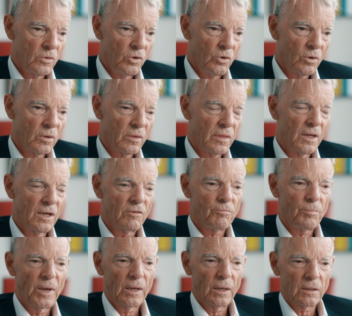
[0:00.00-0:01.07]
You can think
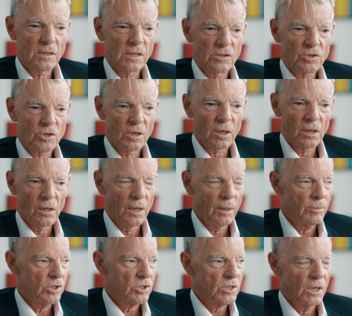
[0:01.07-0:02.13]
of paying attention to
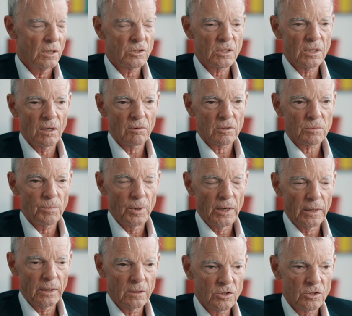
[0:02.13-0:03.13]
climate change now as buying